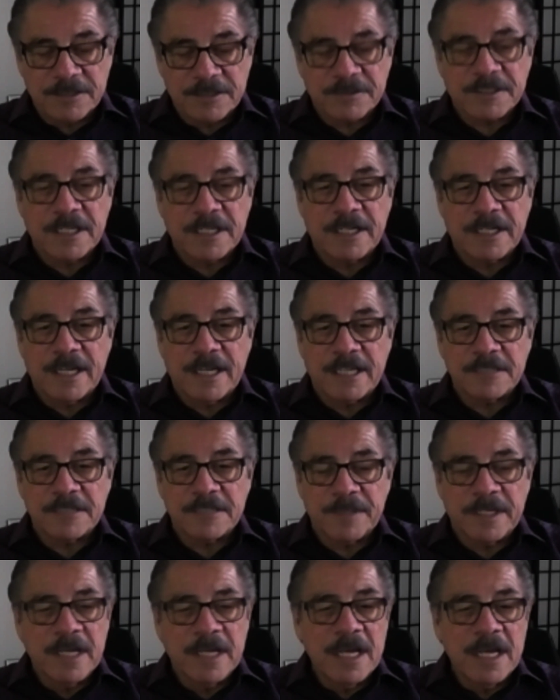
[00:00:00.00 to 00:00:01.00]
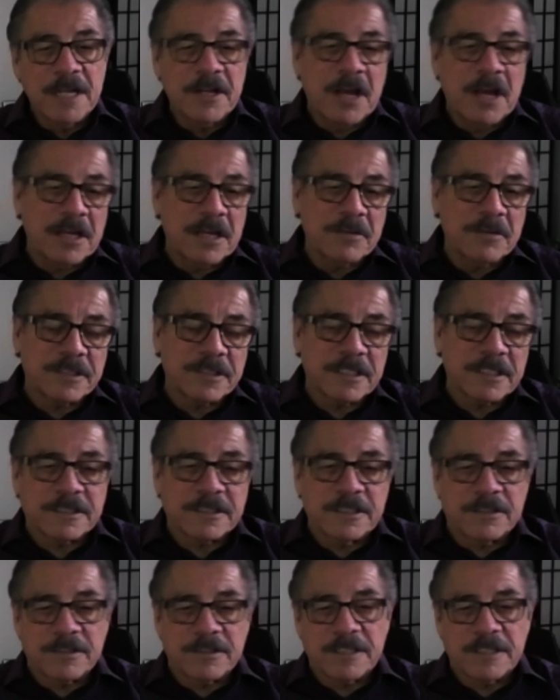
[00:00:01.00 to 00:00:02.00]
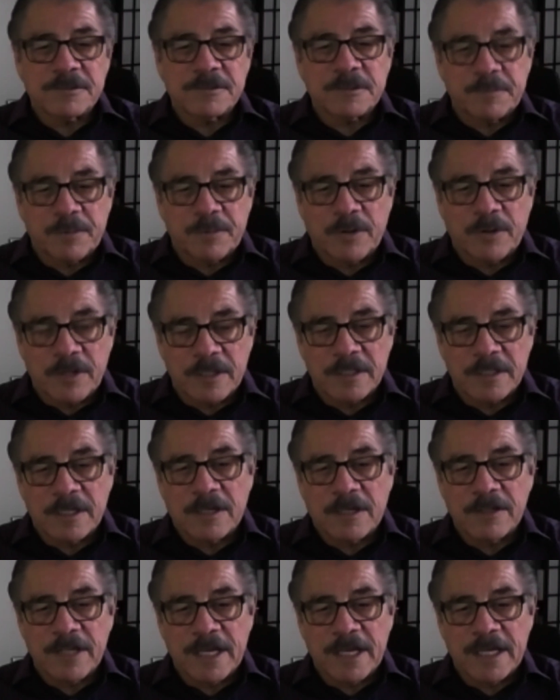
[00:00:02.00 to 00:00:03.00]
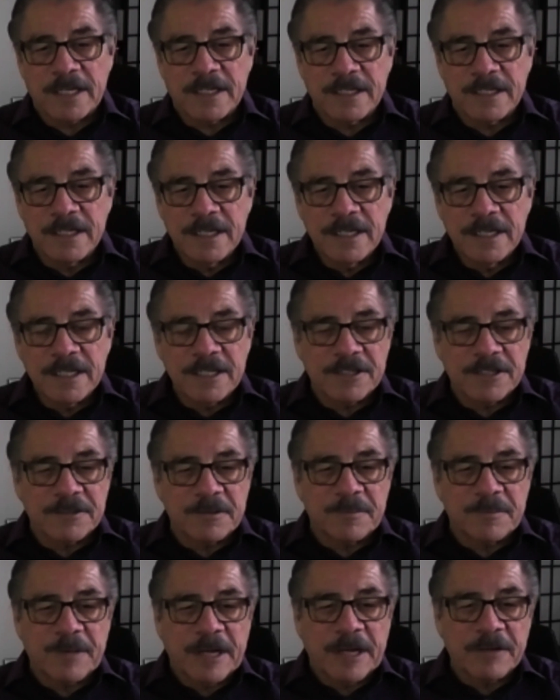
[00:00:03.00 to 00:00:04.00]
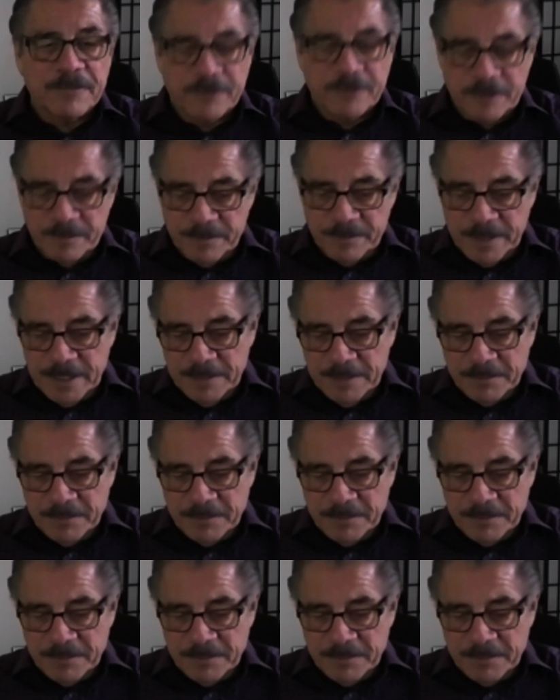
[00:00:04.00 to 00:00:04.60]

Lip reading: It was kind of nice, but no, he was just giving support and all that, and they were proud for him.